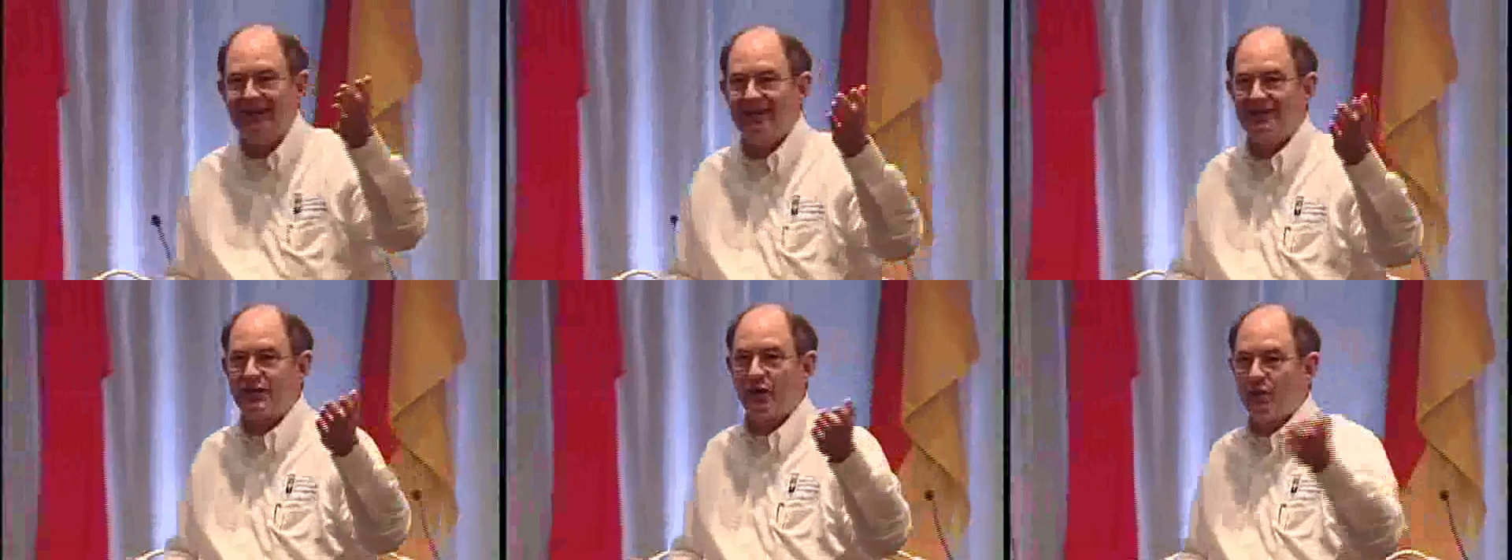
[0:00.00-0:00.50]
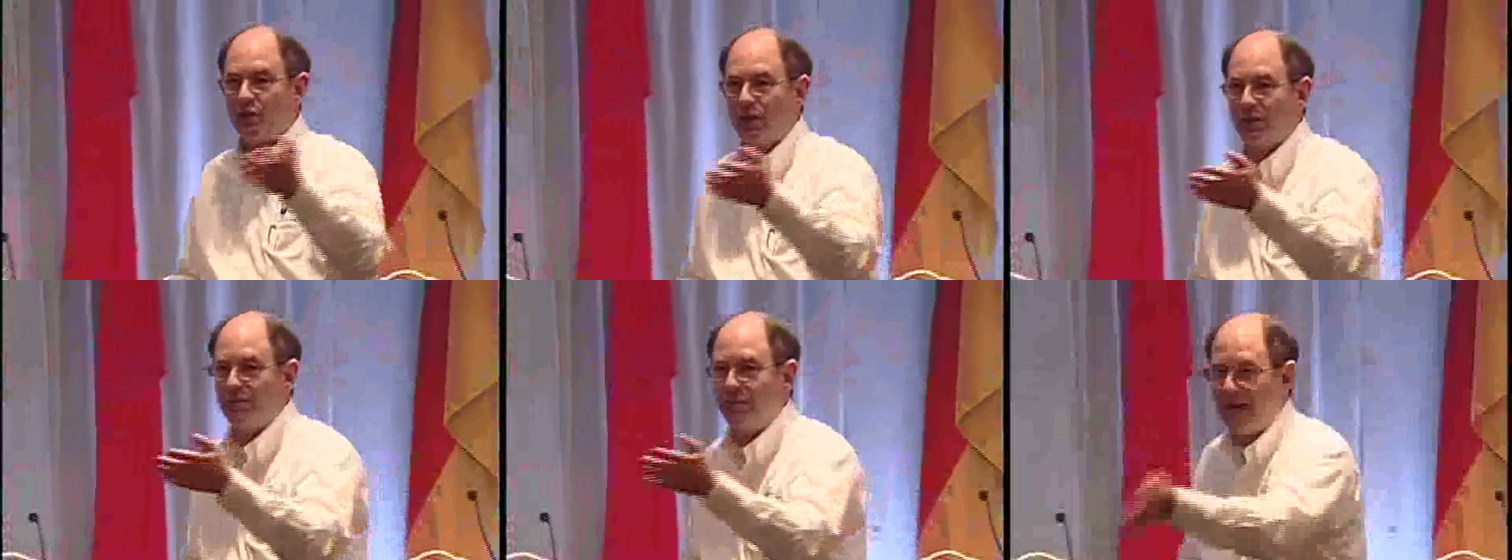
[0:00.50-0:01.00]
So,
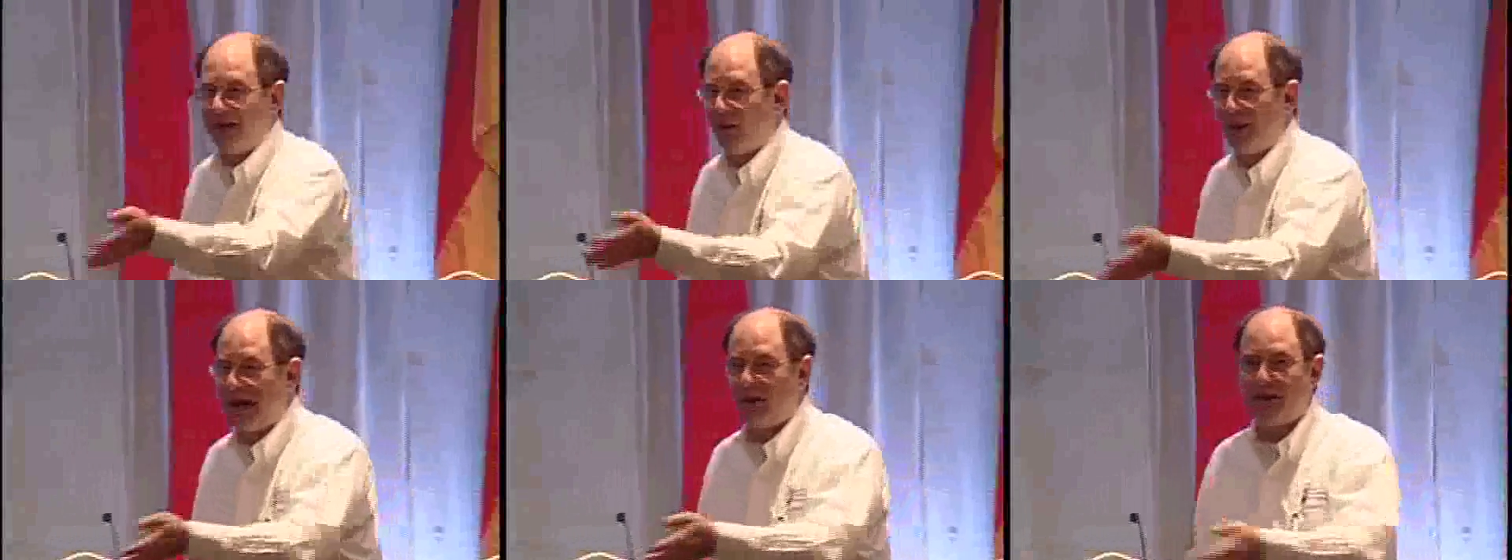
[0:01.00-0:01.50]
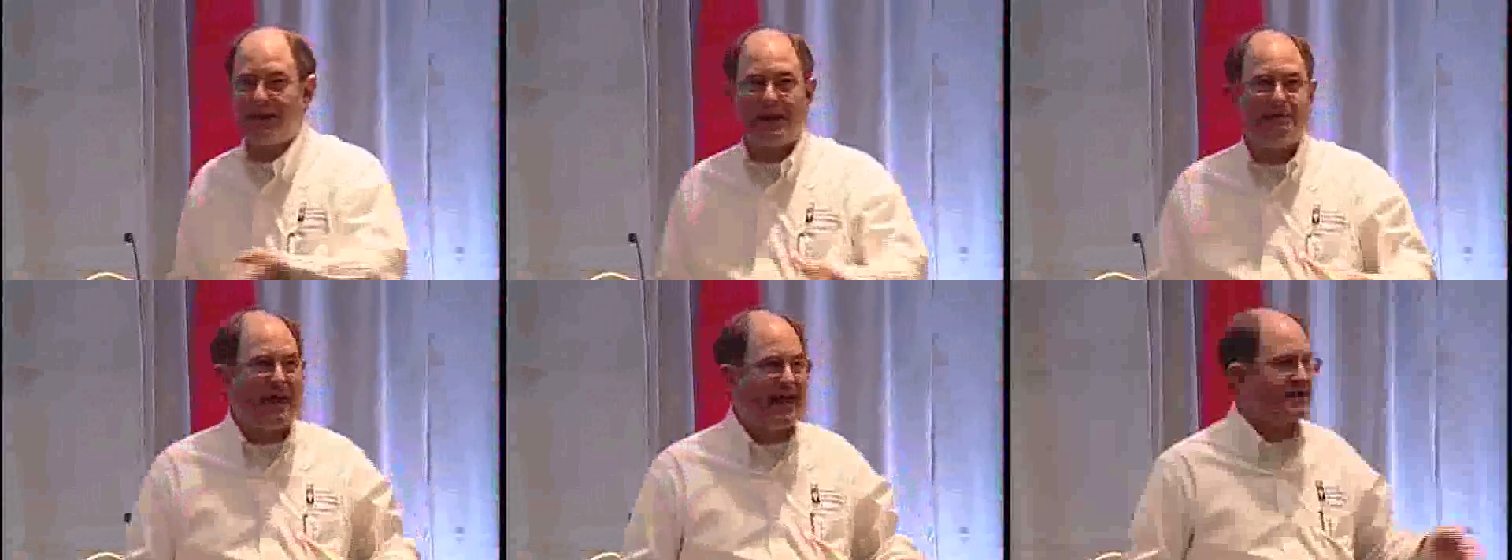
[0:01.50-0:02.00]
and 1 hour a day
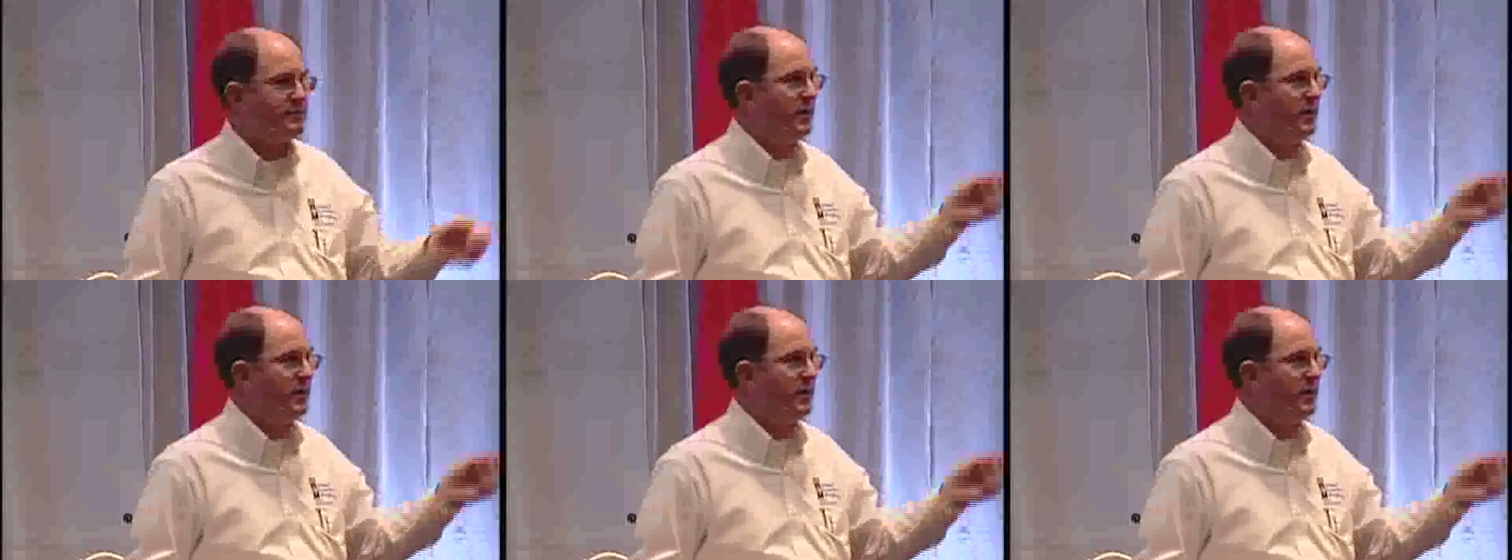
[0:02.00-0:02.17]
max,